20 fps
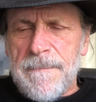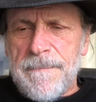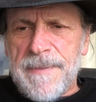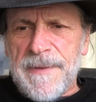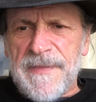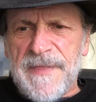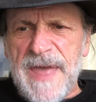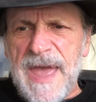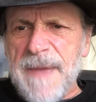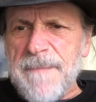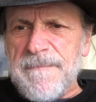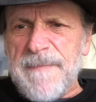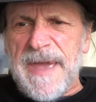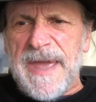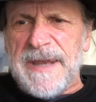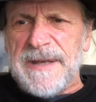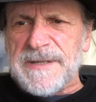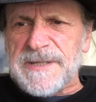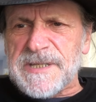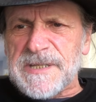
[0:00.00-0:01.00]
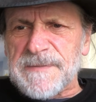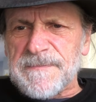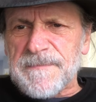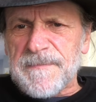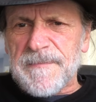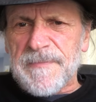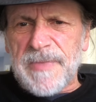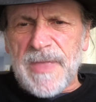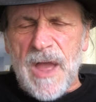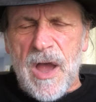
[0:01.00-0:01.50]
But that meant
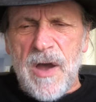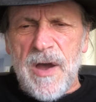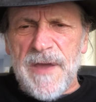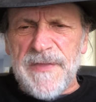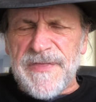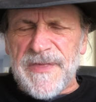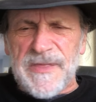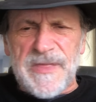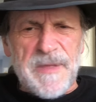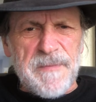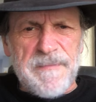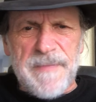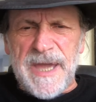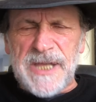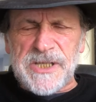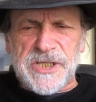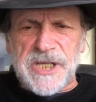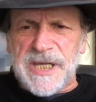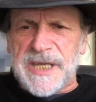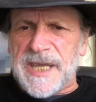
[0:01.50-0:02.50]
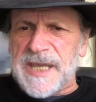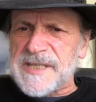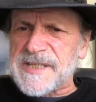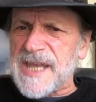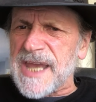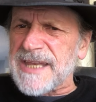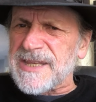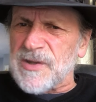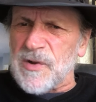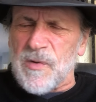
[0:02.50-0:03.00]
either the magic kiss
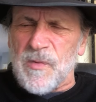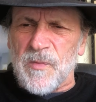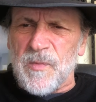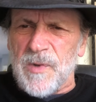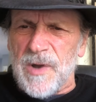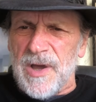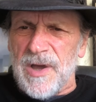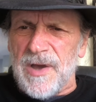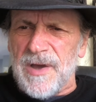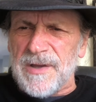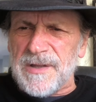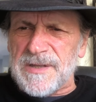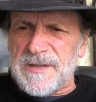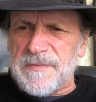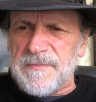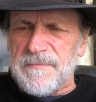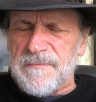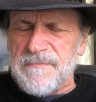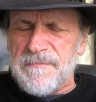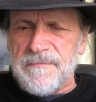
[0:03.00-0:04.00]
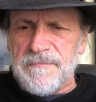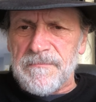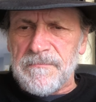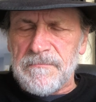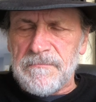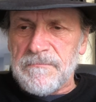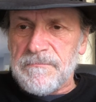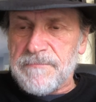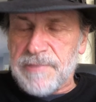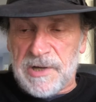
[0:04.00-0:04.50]
had not worked,
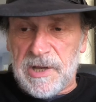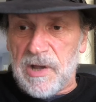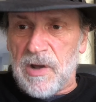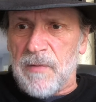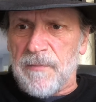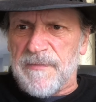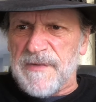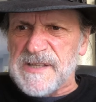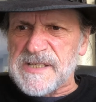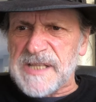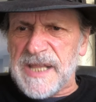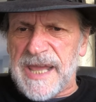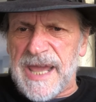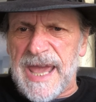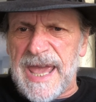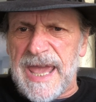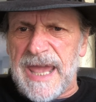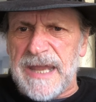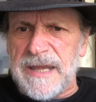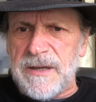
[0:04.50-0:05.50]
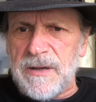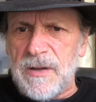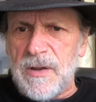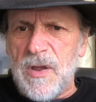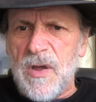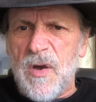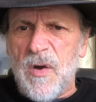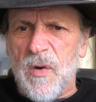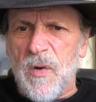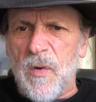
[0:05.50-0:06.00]
but it obviously had,
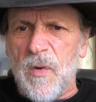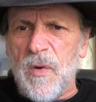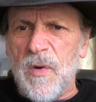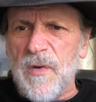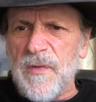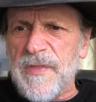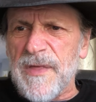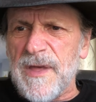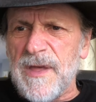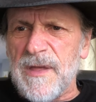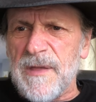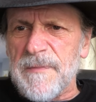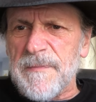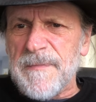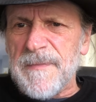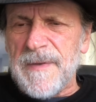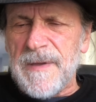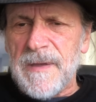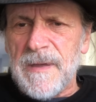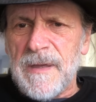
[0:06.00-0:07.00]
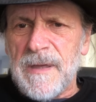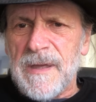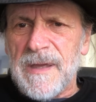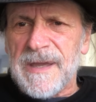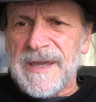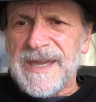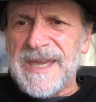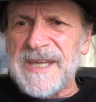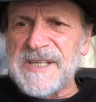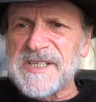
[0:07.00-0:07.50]
or that
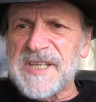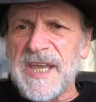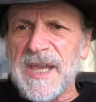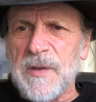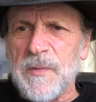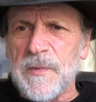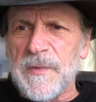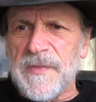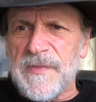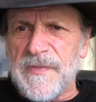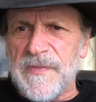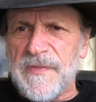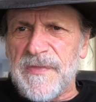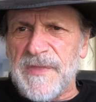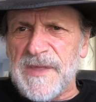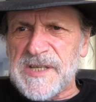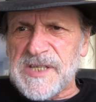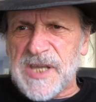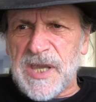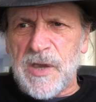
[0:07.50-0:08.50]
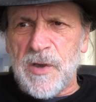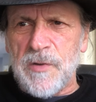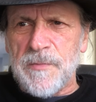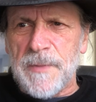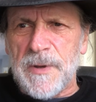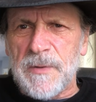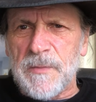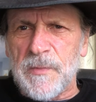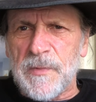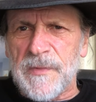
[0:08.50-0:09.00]
kissing with this
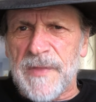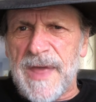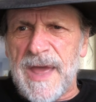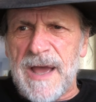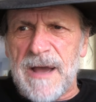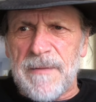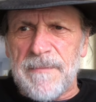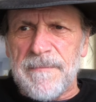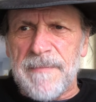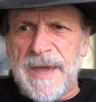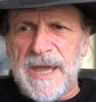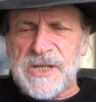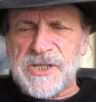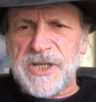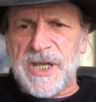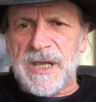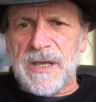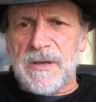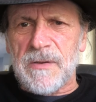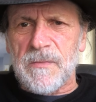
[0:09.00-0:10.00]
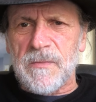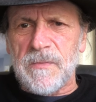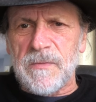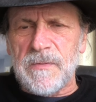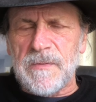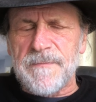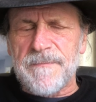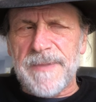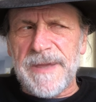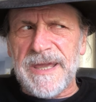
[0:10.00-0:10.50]
human without magic
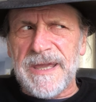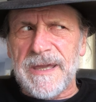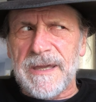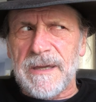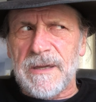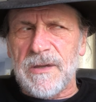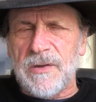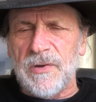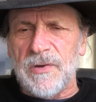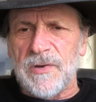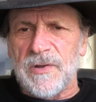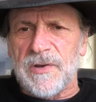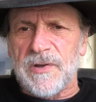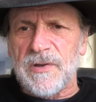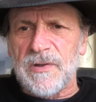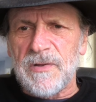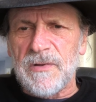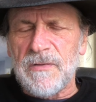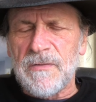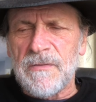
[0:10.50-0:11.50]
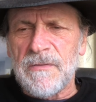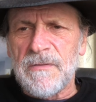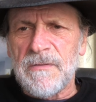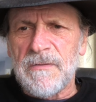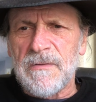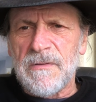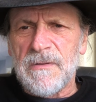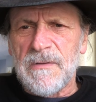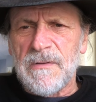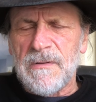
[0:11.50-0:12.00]
would be good.
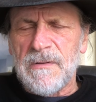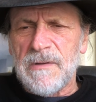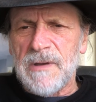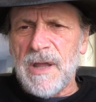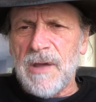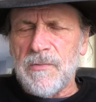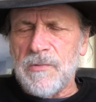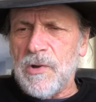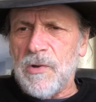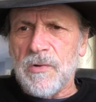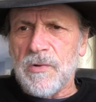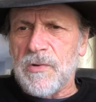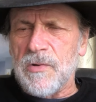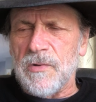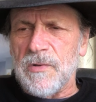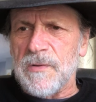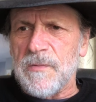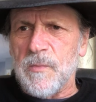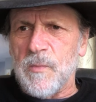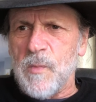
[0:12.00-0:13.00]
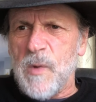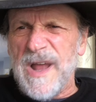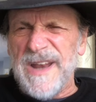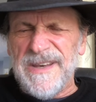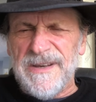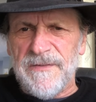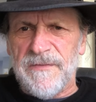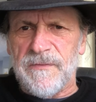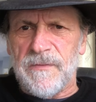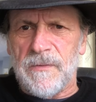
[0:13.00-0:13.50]
No, not good,
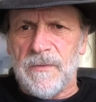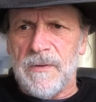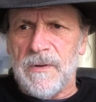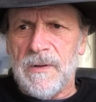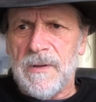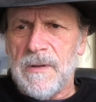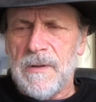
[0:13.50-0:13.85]
wonderful.